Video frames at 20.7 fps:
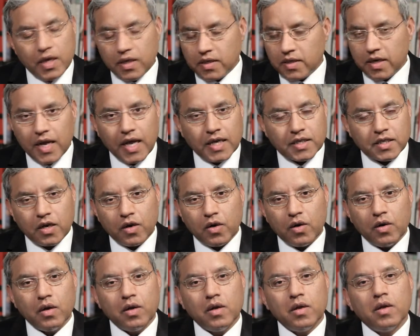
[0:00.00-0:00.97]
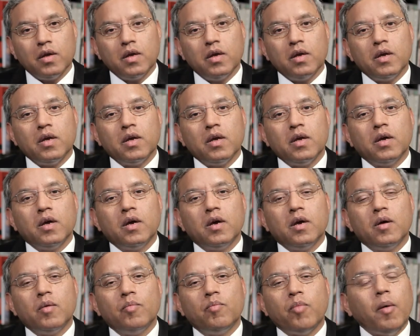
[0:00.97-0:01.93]
international
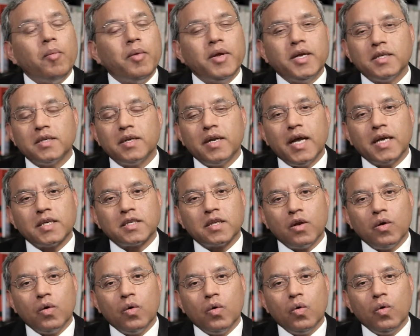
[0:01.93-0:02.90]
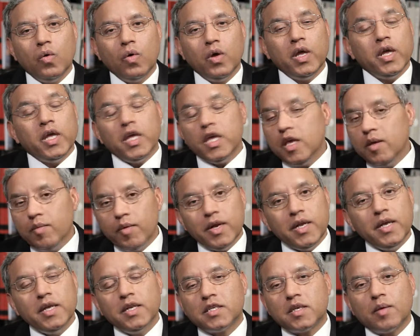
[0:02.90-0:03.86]
public international law,
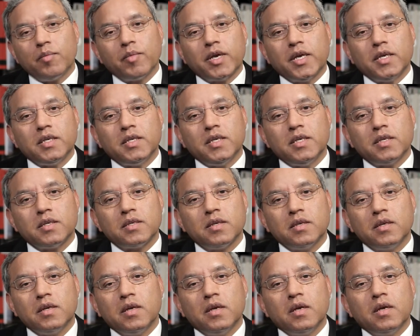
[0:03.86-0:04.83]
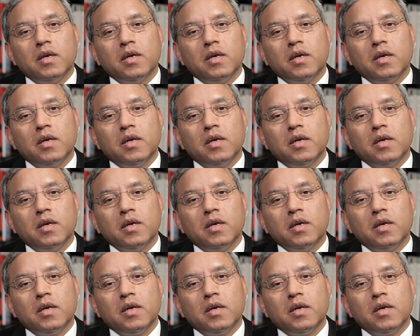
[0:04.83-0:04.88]
even in some cases